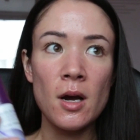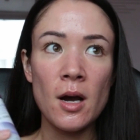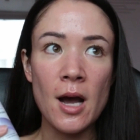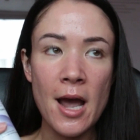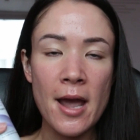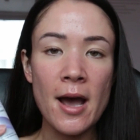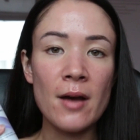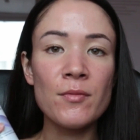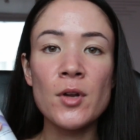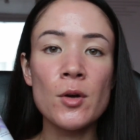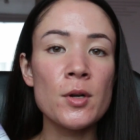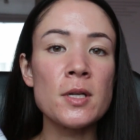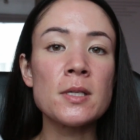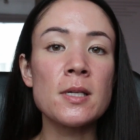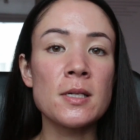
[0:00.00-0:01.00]
I have
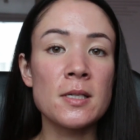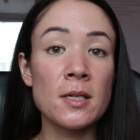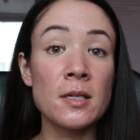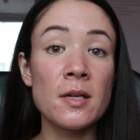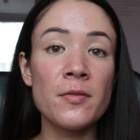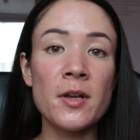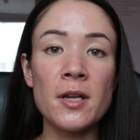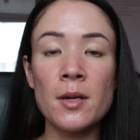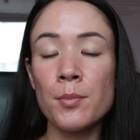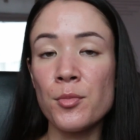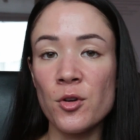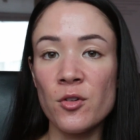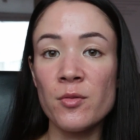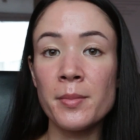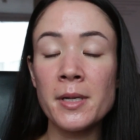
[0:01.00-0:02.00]
noticed a significant
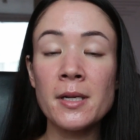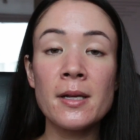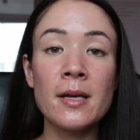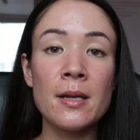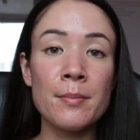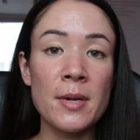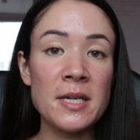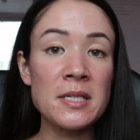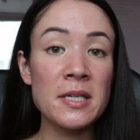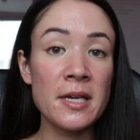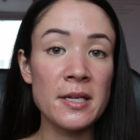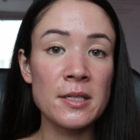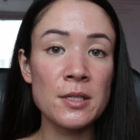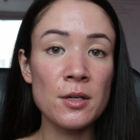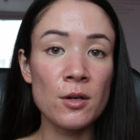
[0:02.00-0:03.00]
improvement in my
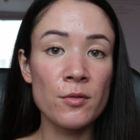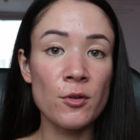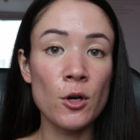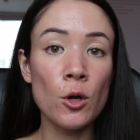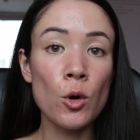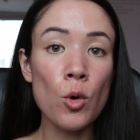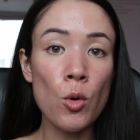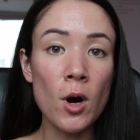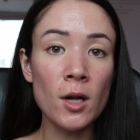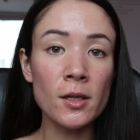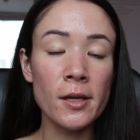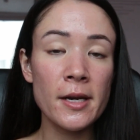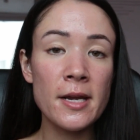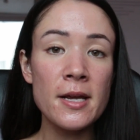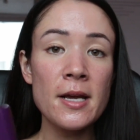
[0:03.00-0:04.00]
skin's overall
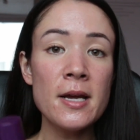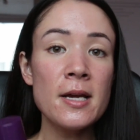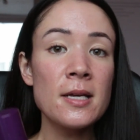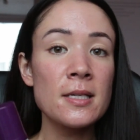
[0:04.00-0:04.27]
quality